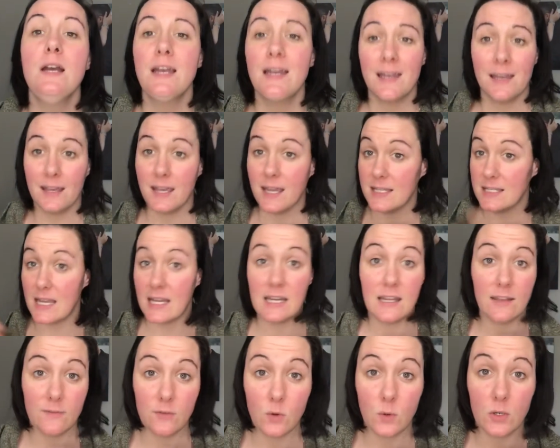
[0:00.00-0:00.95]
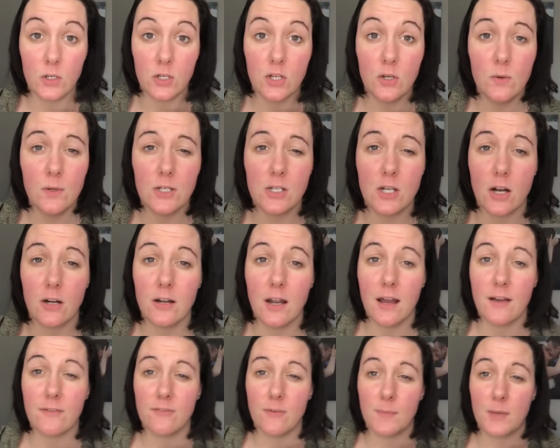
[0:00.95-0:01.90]
in case any of you are new and are
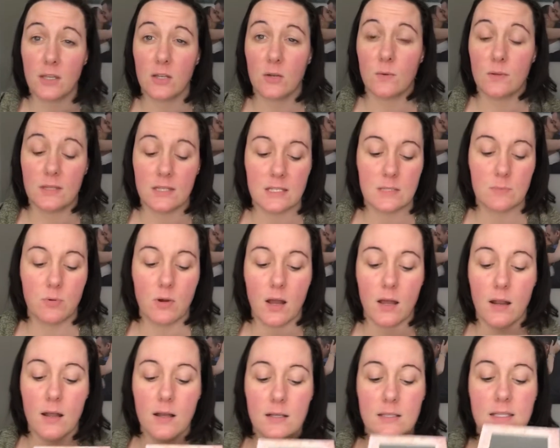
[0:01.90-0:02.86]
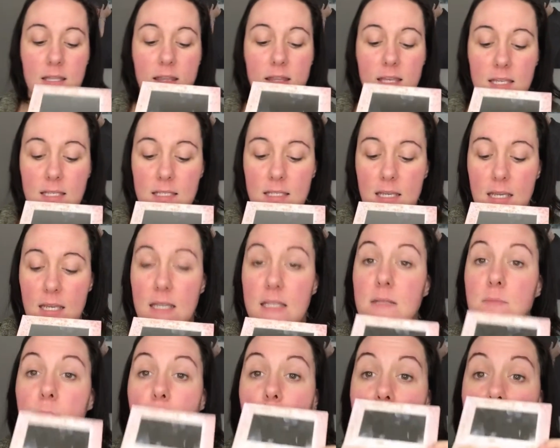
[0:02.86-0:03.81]
not familiar with these products, this is
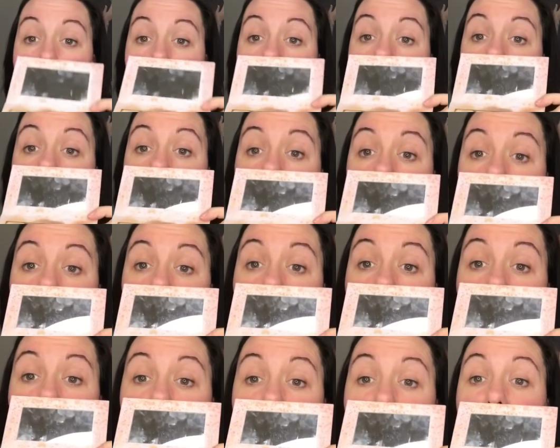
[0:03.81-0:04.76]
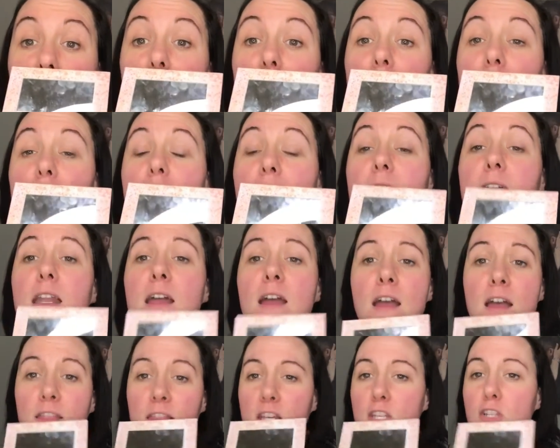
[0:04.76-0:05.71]
my color correcting shade.
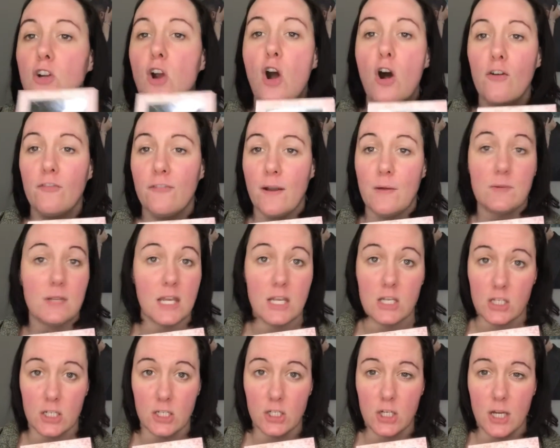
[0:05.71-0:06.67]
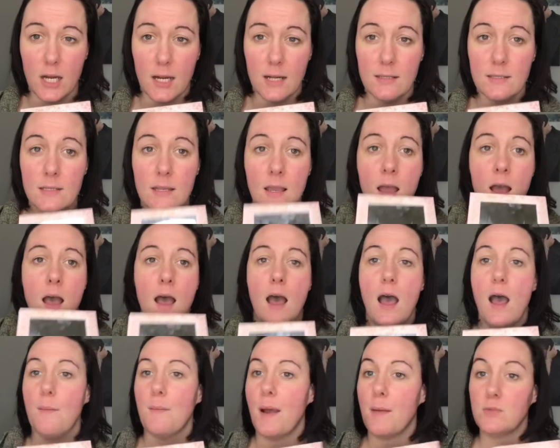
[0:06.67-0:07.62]
These are all foundation shades.
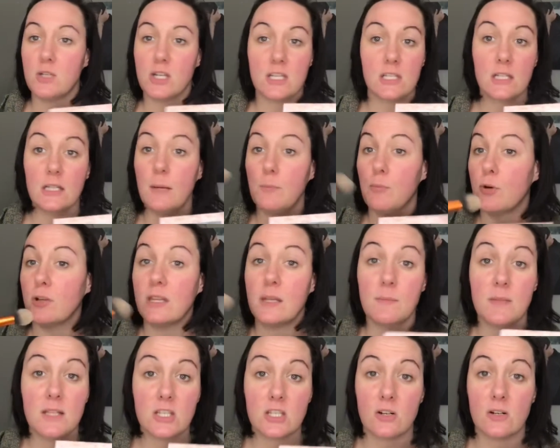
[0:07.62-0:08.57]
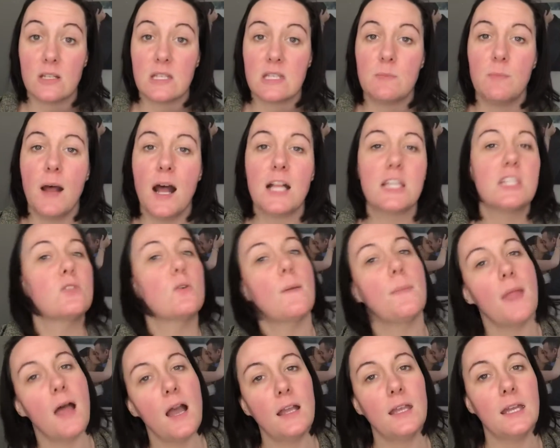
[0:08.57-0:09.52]
I'm just going to put them in certain spots so I'm
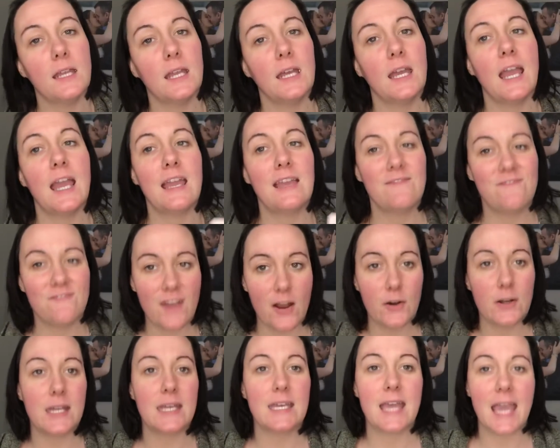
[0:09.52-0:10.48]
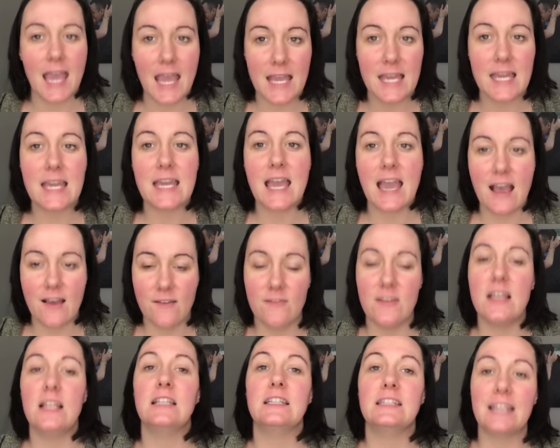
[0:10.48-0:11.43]
not getting a very cakey,
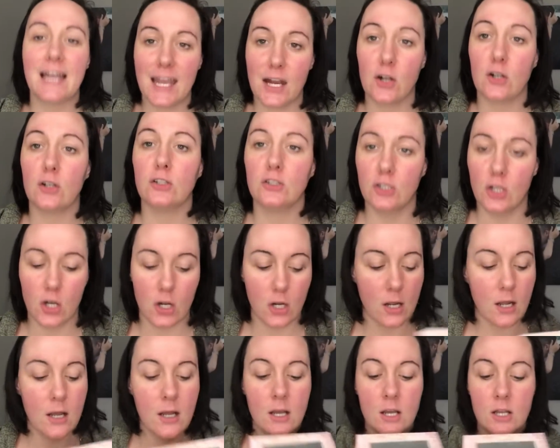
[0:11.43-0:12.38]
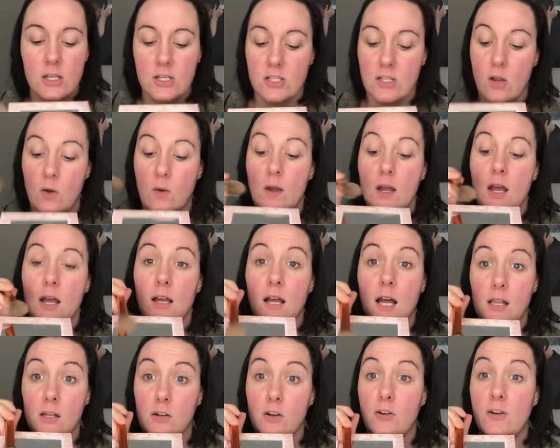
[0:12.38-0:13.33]
heavy, layered look. So
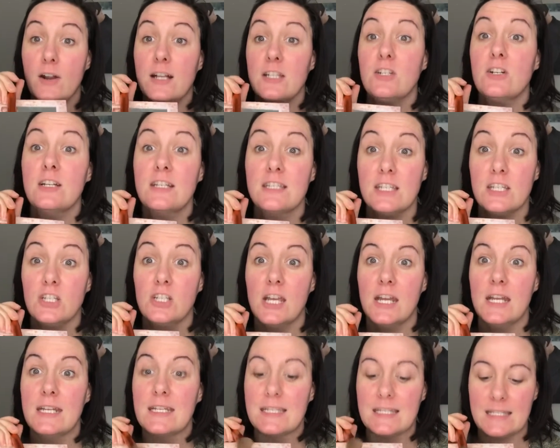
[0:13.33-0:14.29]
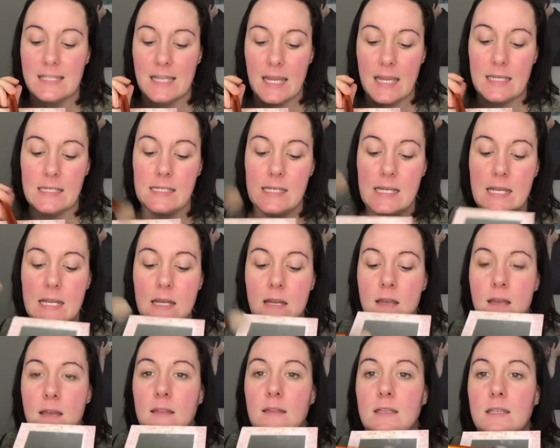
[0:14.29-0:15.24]
color corrector is the shade Sandy.
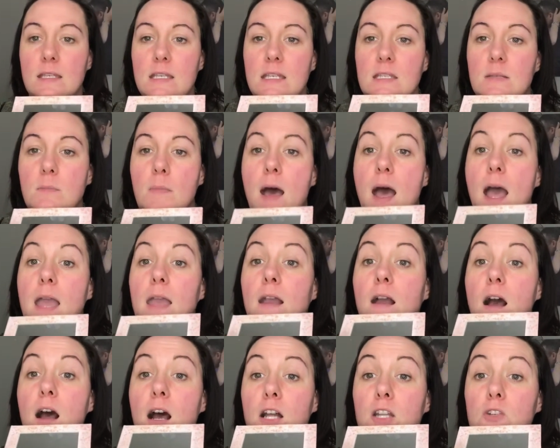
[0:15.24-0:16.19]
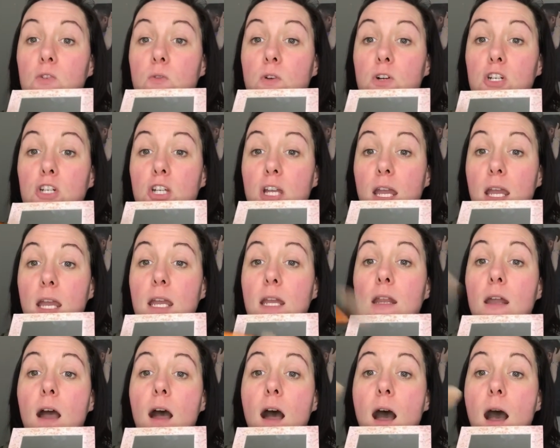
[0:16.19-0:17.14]
This is my contour
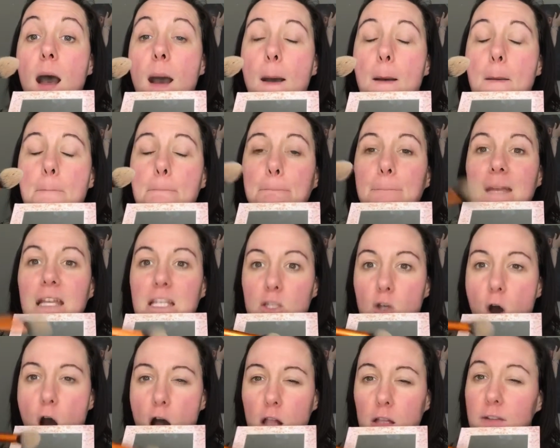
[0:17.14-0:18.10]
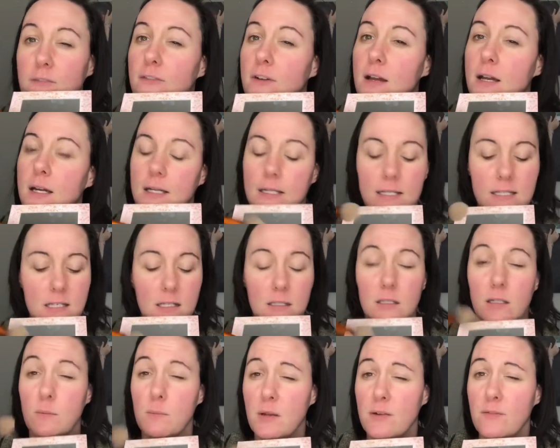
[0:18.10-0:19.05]
shade. It's olive. It's a
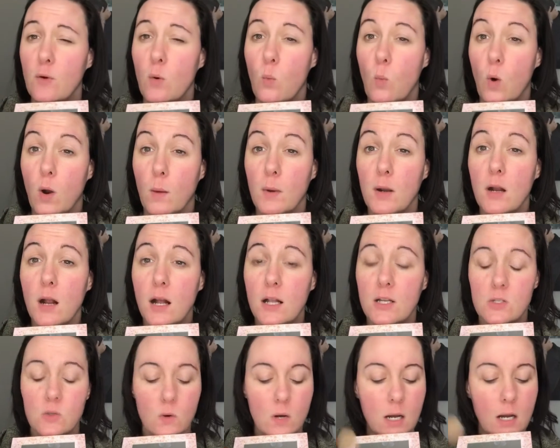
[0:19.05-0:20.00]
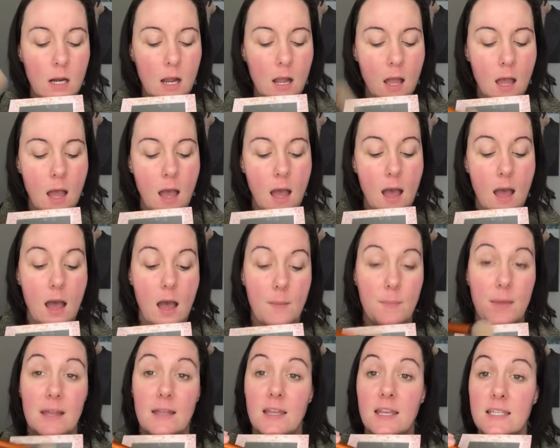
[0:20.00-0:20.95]
little bit of a warmer contour.
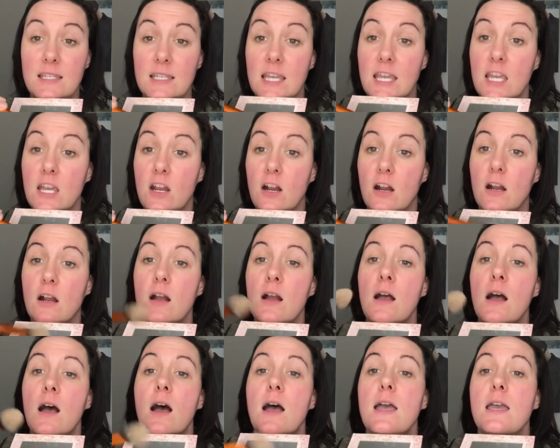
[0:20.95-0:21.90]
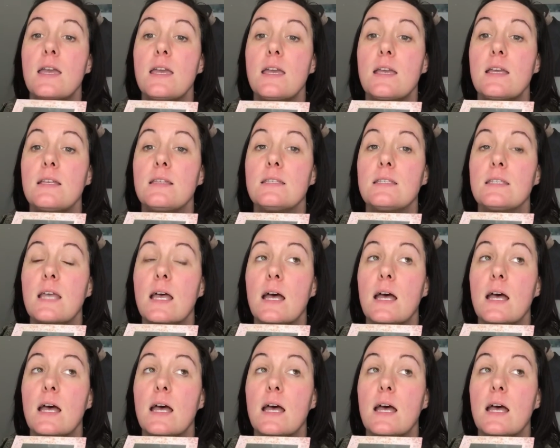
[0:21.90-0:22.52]
And this here is